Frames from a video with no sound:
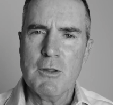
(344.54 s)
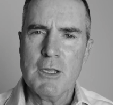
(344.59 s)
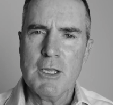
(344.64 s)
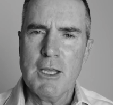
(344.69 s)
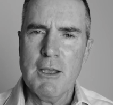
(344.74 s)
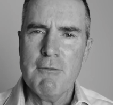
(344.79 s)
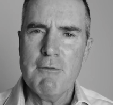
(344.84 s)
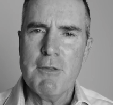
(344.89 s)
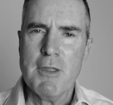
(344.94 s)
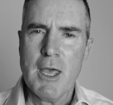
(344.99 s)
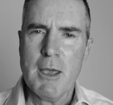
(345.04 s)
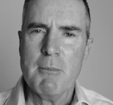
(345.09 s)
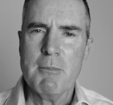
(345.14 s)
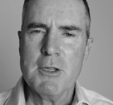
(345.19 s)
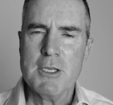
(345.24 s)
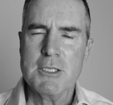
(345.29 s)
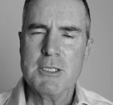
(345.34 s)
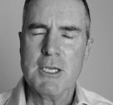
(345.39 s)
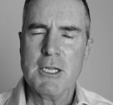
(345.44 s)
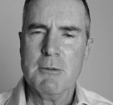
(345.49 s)
give them the
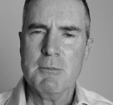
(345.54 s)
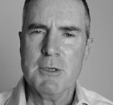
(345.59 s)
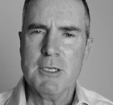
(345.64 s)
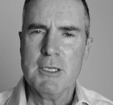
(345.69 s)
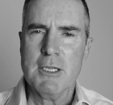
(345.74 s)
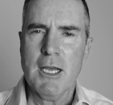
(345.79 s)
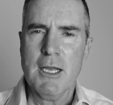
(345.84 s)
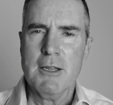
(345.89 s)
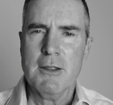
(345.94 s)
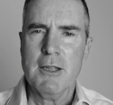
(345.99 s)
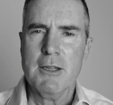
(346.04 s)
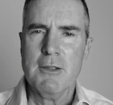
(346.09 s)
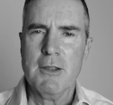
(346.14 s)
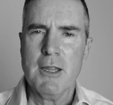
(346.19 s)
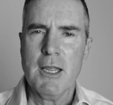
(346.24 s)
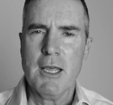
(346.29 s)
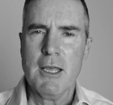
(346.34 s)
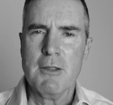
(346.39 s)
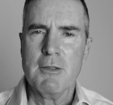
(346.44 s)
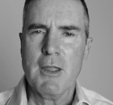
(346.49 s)
settlement date
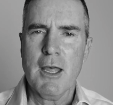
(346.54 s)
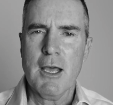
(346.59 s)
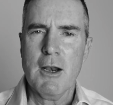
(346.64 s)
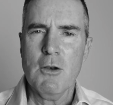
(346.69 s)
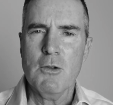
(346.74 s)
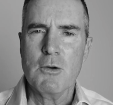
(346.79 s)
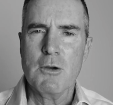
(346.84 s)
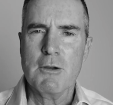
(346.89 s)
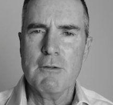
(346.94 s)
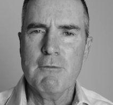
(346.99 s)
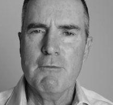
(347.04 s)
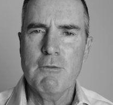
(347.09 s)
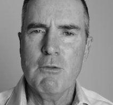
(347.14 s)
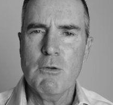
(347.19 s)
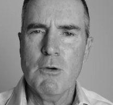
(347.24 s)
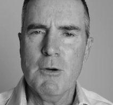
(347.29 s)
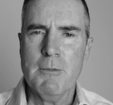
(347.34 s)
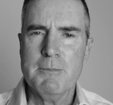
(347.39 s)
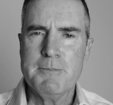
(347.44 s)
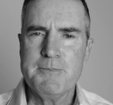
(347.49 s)
that they're looking for.